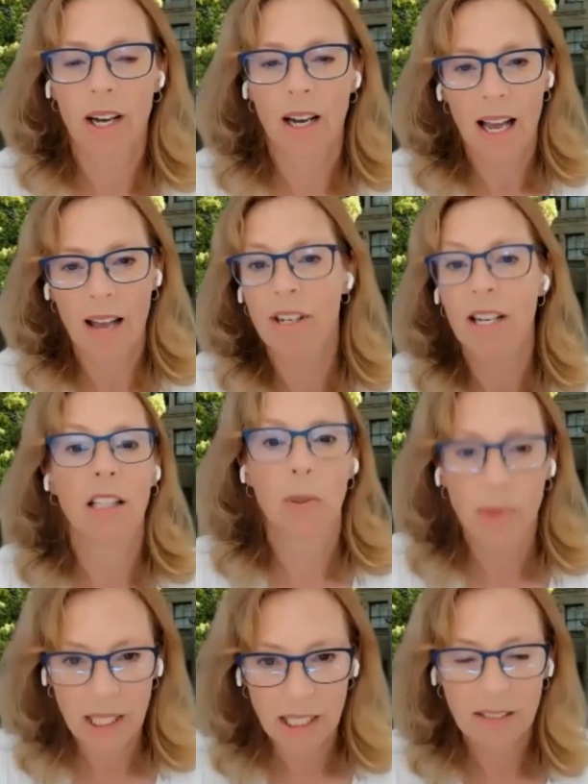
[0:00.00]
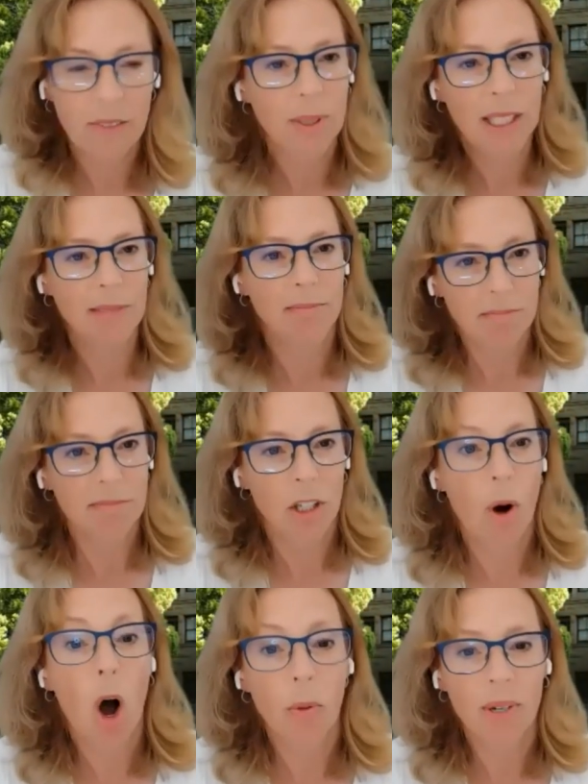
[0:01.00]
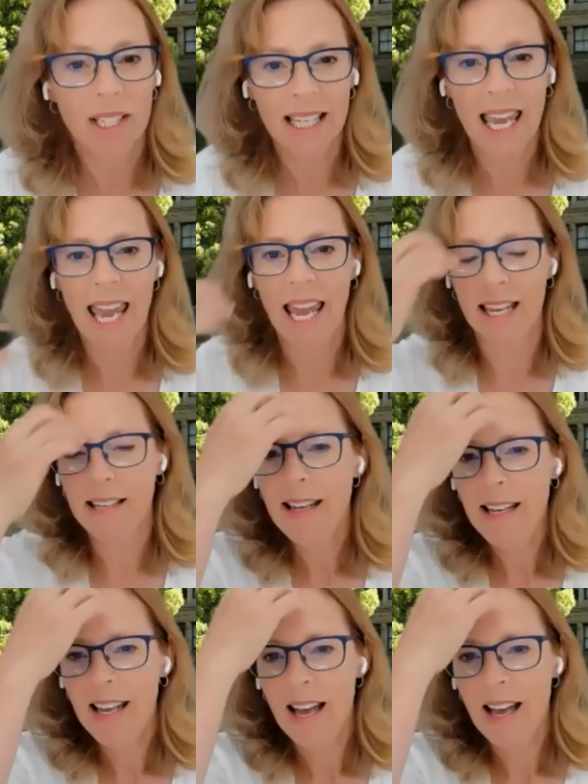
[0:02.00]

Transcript: Uh, evidently, we, we you know, always can.